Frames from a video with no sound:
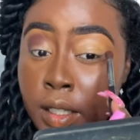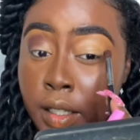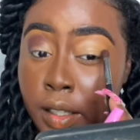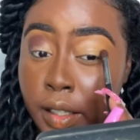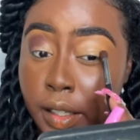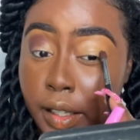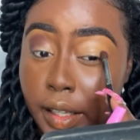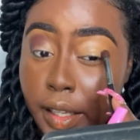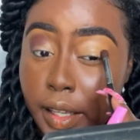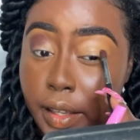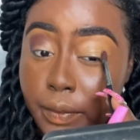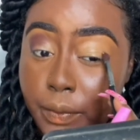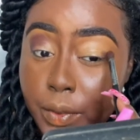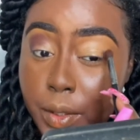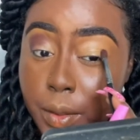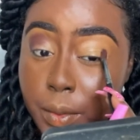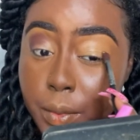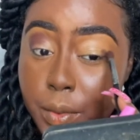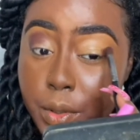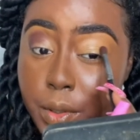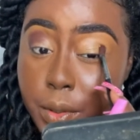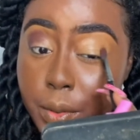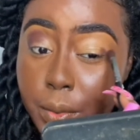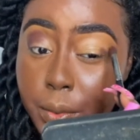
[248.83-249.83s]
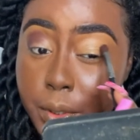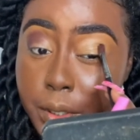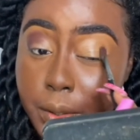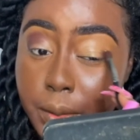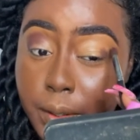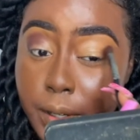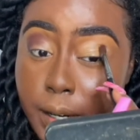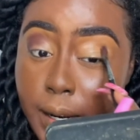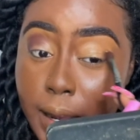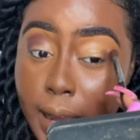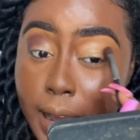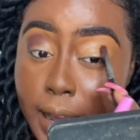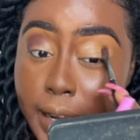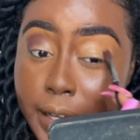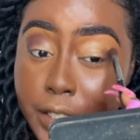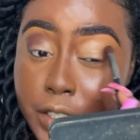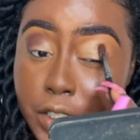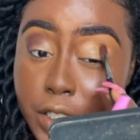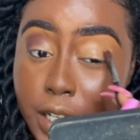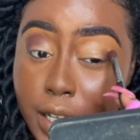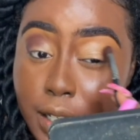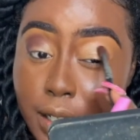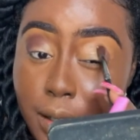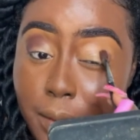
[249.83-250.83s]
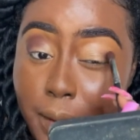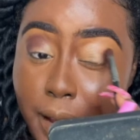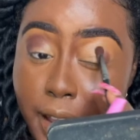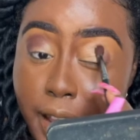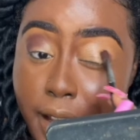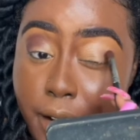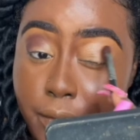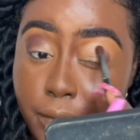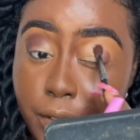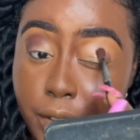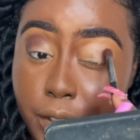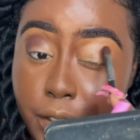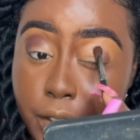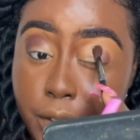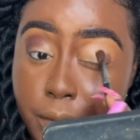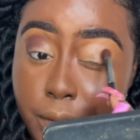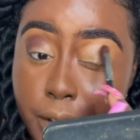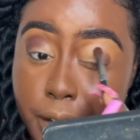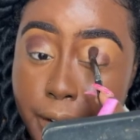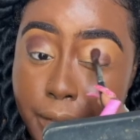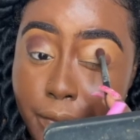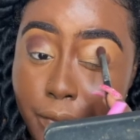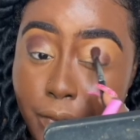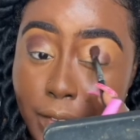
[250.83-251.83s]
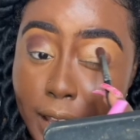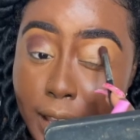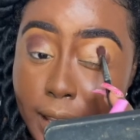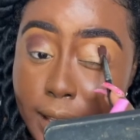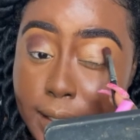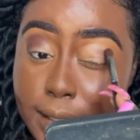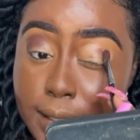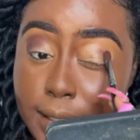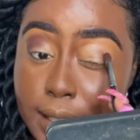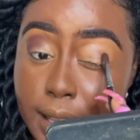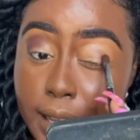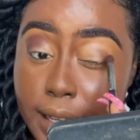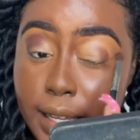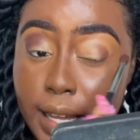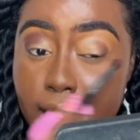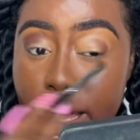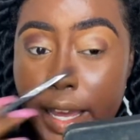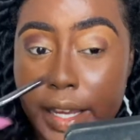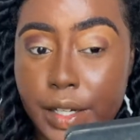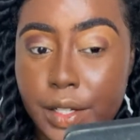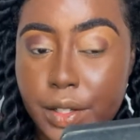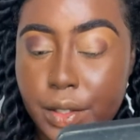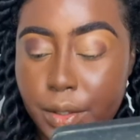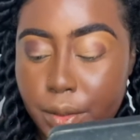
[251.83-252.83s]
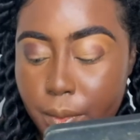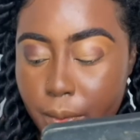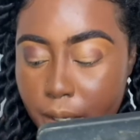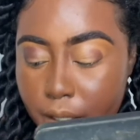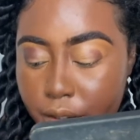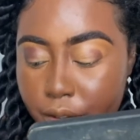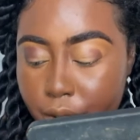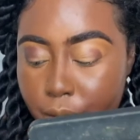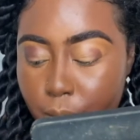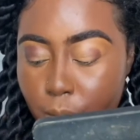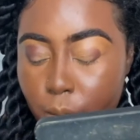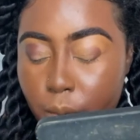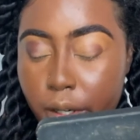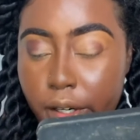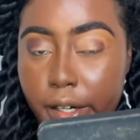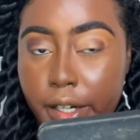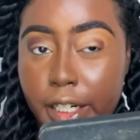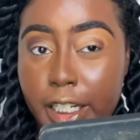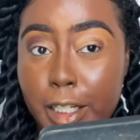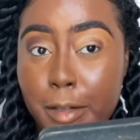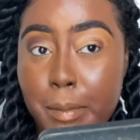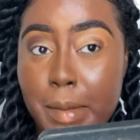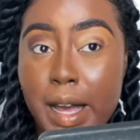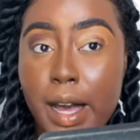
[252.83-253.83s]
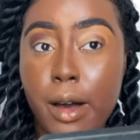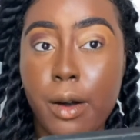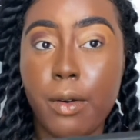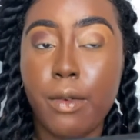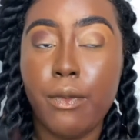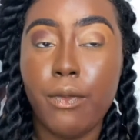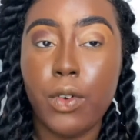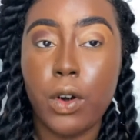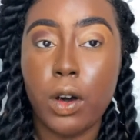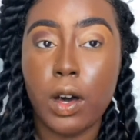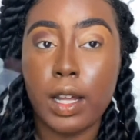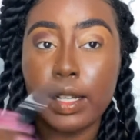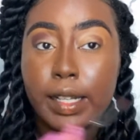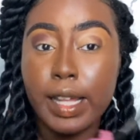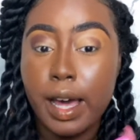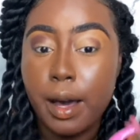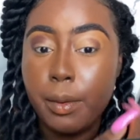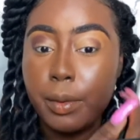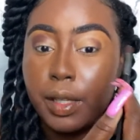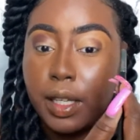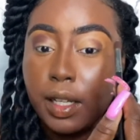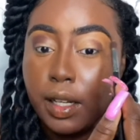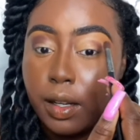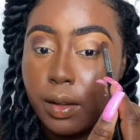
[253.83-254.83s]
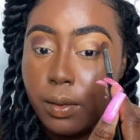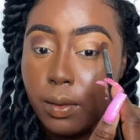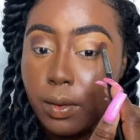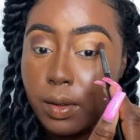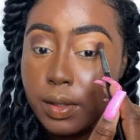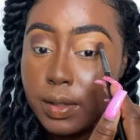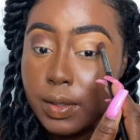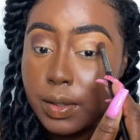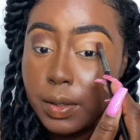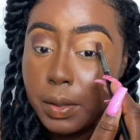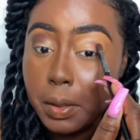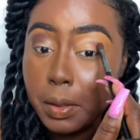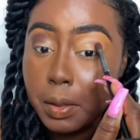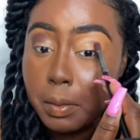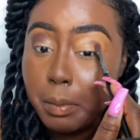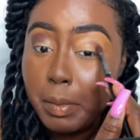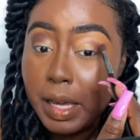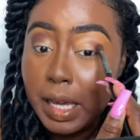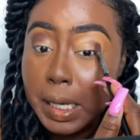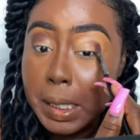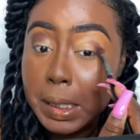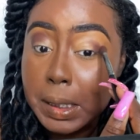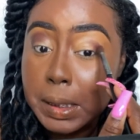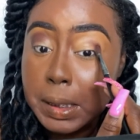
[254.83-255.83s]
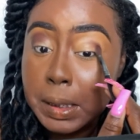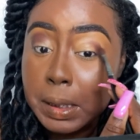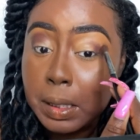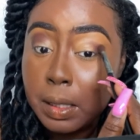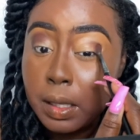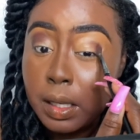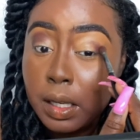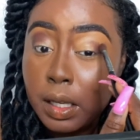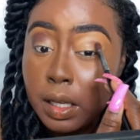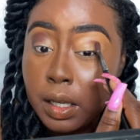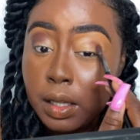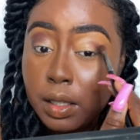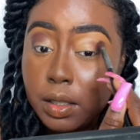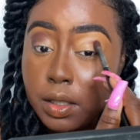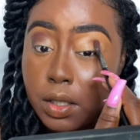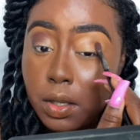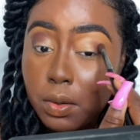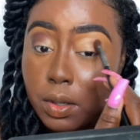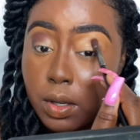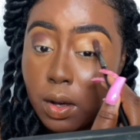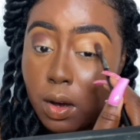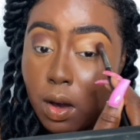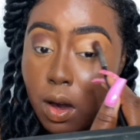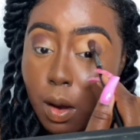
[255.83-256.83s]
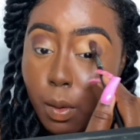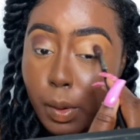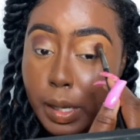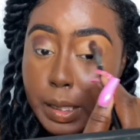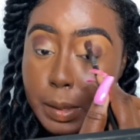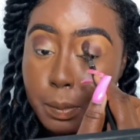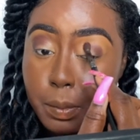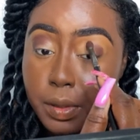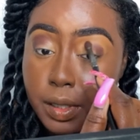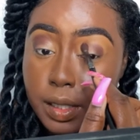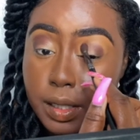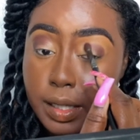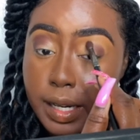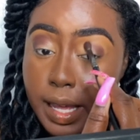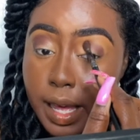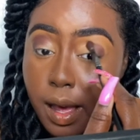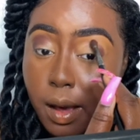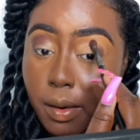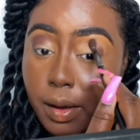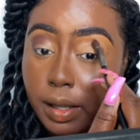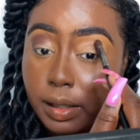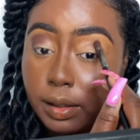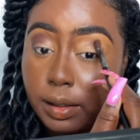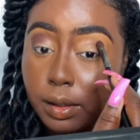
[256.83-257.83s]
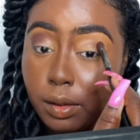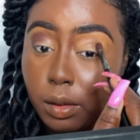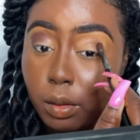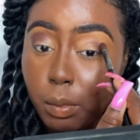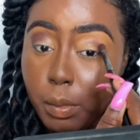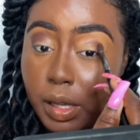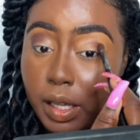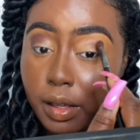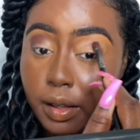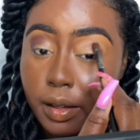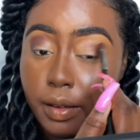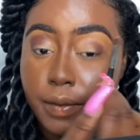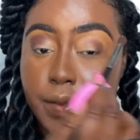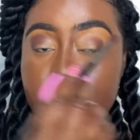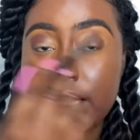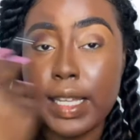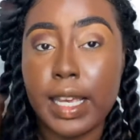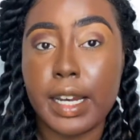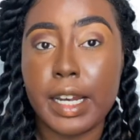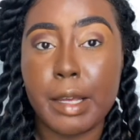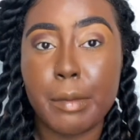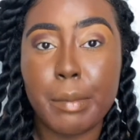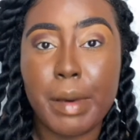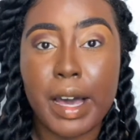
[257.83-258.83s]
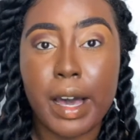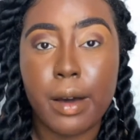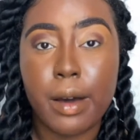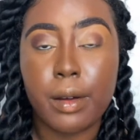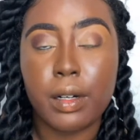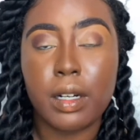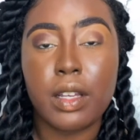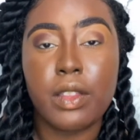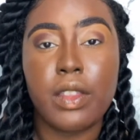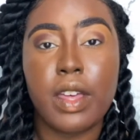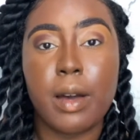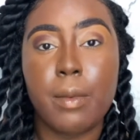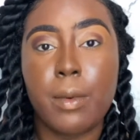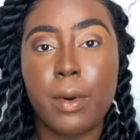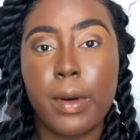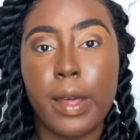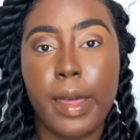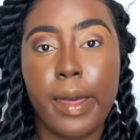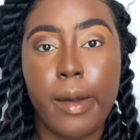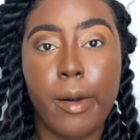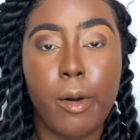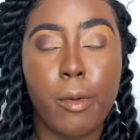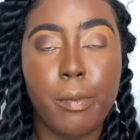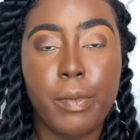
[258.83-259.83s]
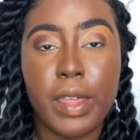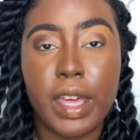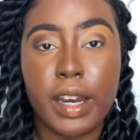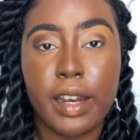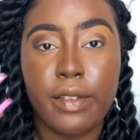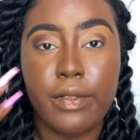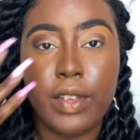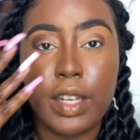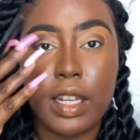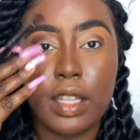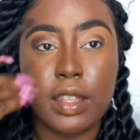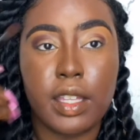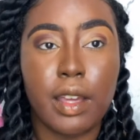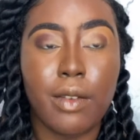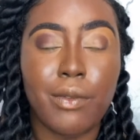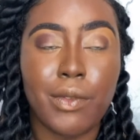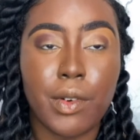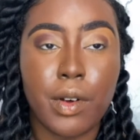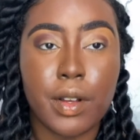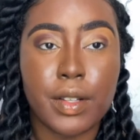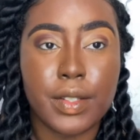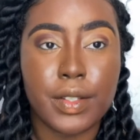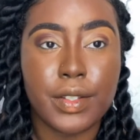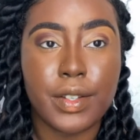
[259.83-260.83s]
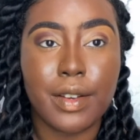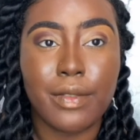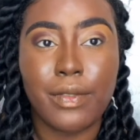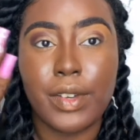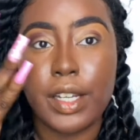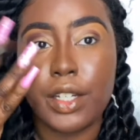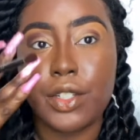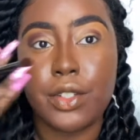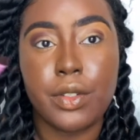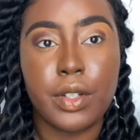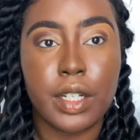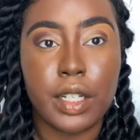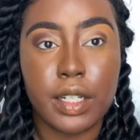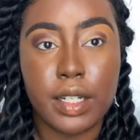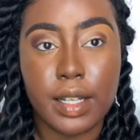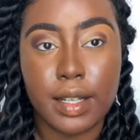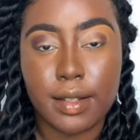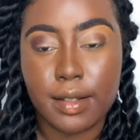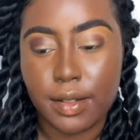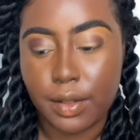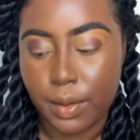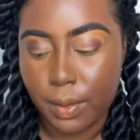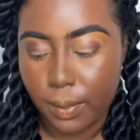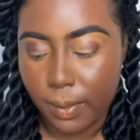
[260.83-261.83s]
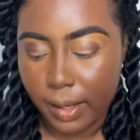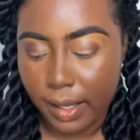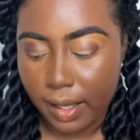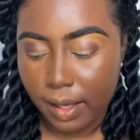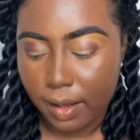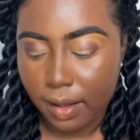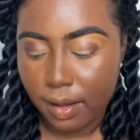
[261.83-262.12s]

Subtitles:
If you do your eyeshadow after your face like I do and you're worried about fallout getting onto your base, you can always put down a little bit of setting powder. That will help that if anything falls on your face, you can dust it away.